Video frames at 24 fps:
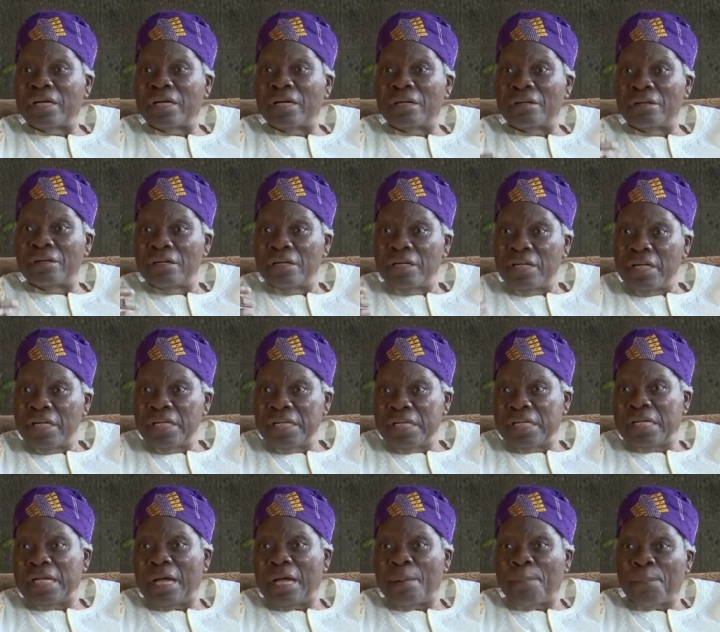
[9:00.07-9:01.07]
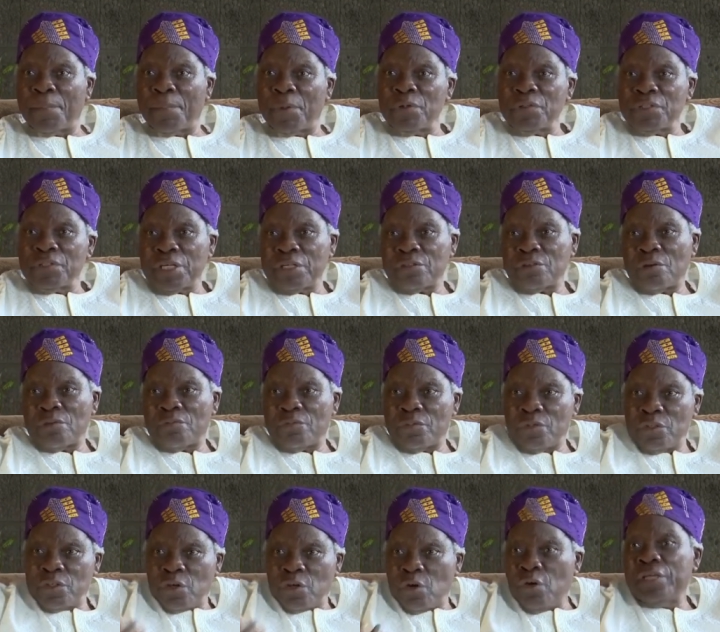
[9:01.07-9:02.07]
a legal process of
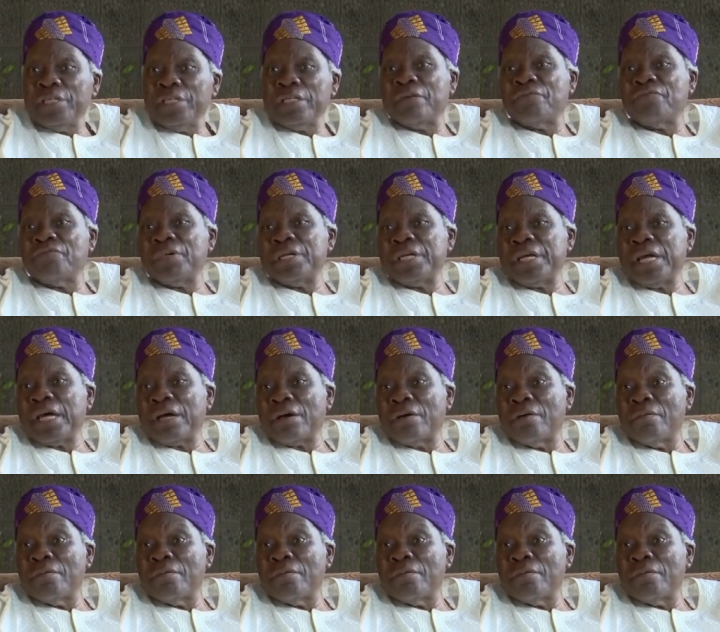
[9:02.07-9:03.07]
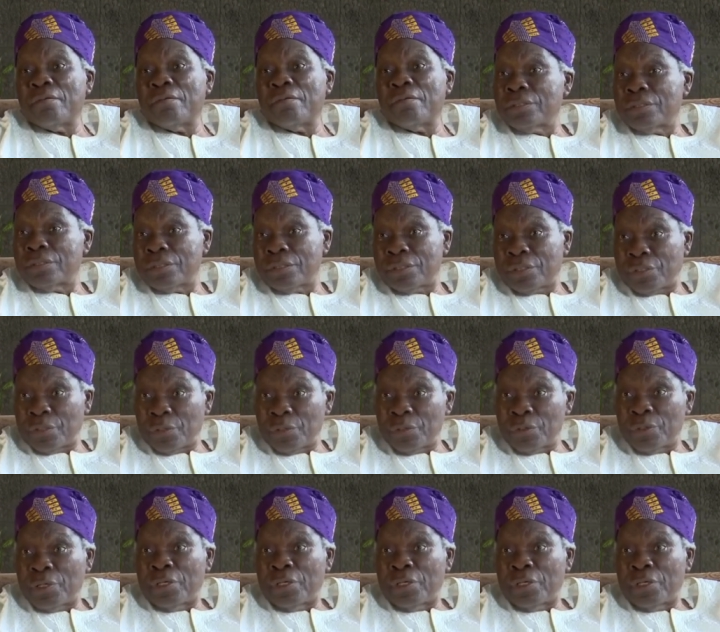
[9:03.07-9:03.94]
drawing the federal government to